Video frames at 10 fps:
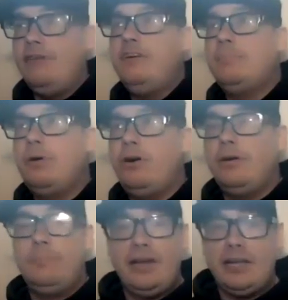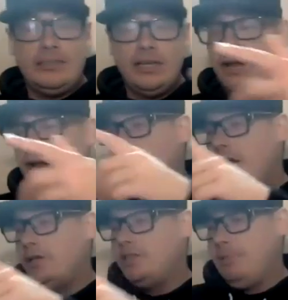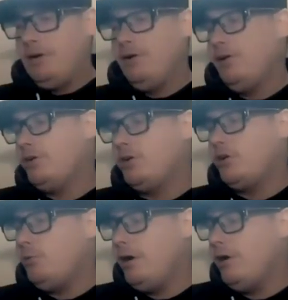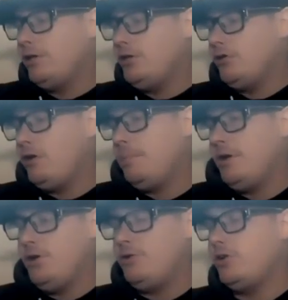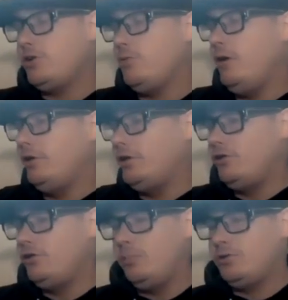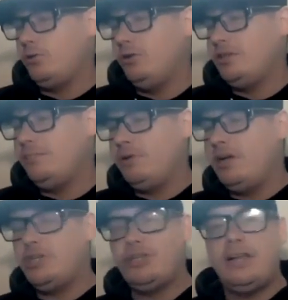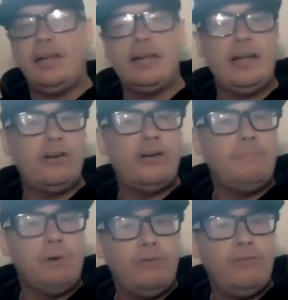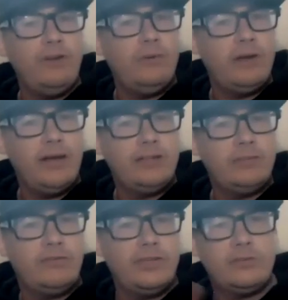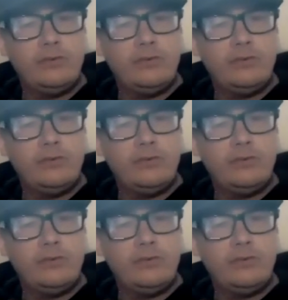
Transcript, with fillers: heavy upon because Superior took a while to drop and you took a while to drop. So is the pressure mm. like kind of on both of you guys with this